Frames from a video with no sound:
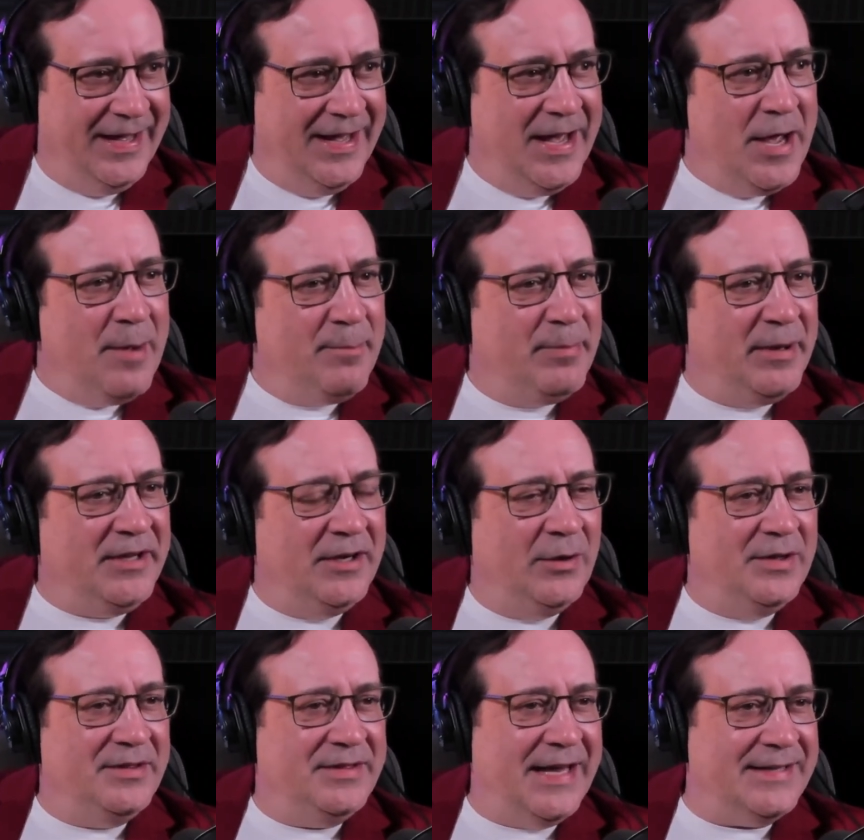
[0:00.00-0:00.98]
Right. But you know
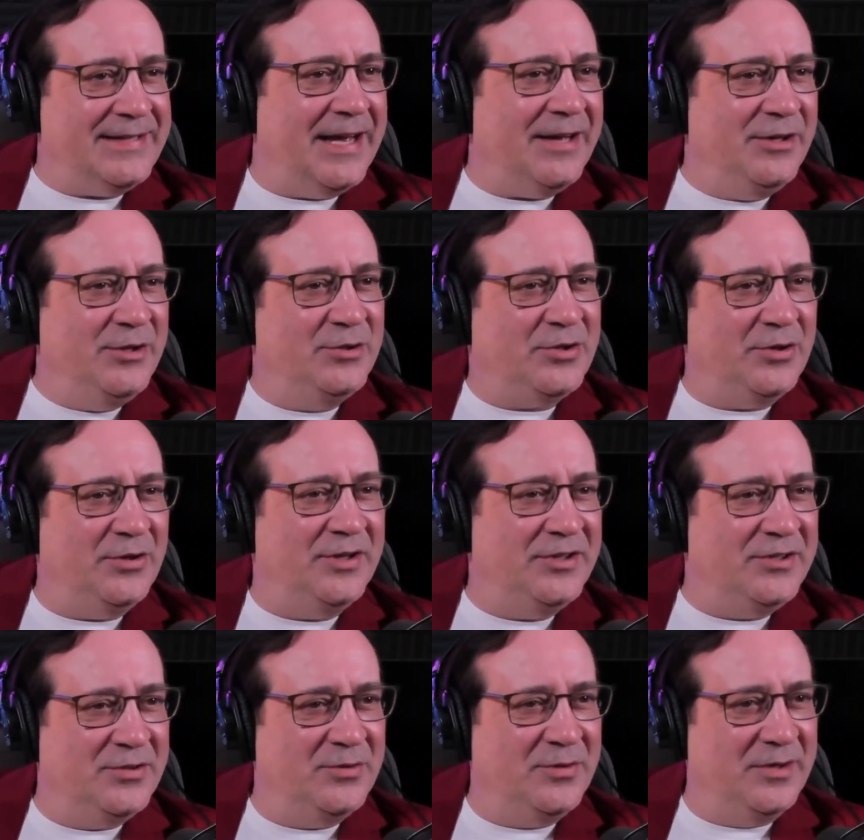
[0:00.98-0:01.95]
what? That's how you turn
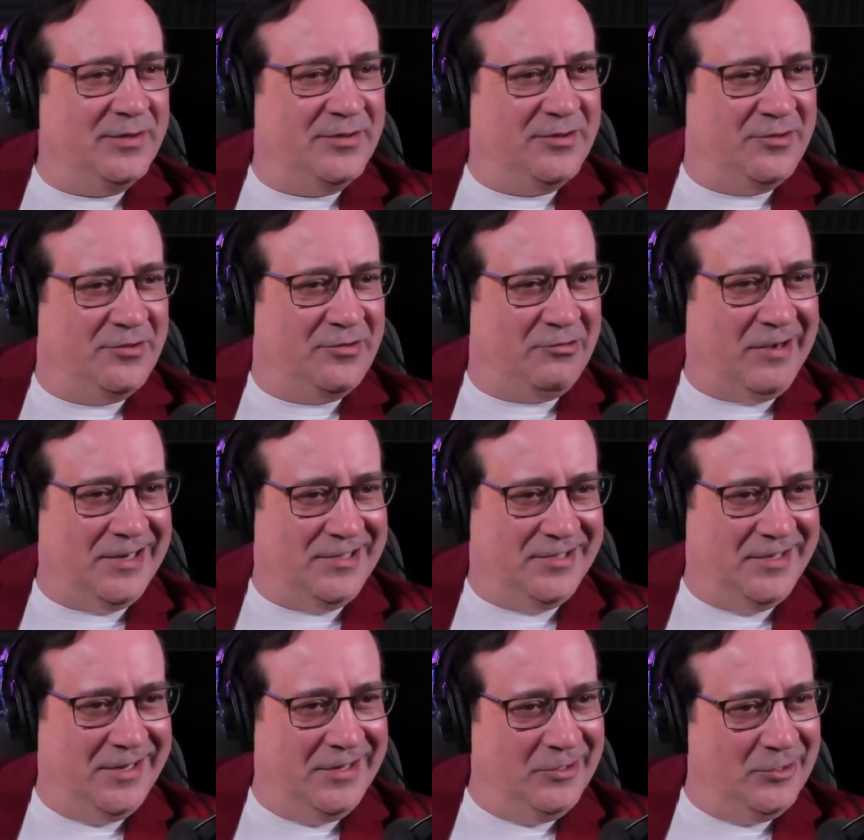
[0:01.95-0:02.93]
into a
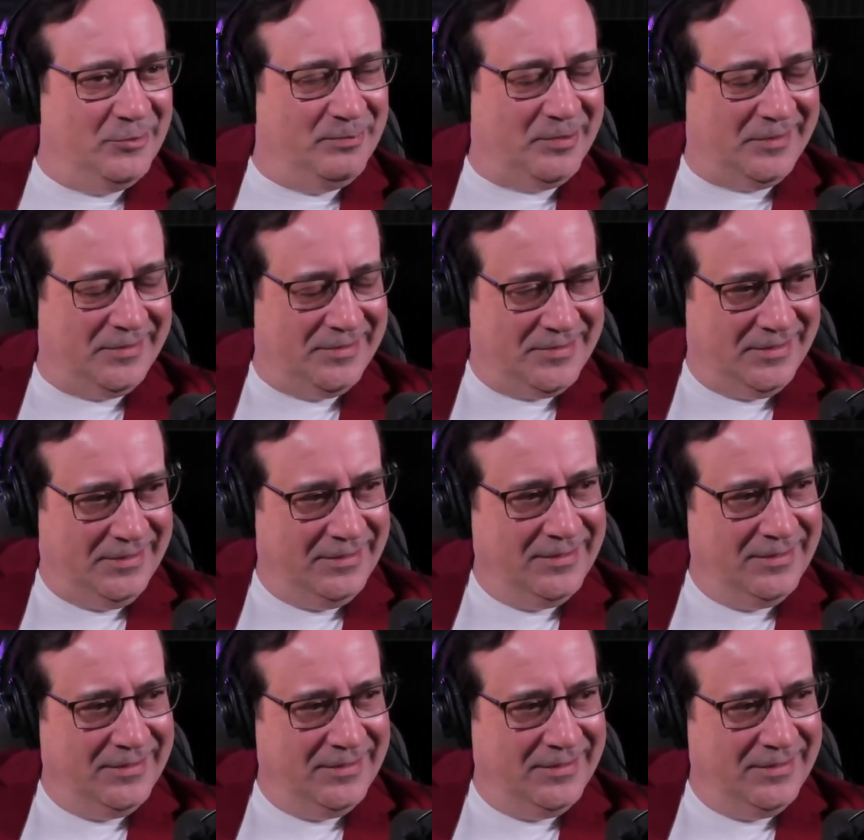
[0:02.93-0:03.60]
crotchety old person.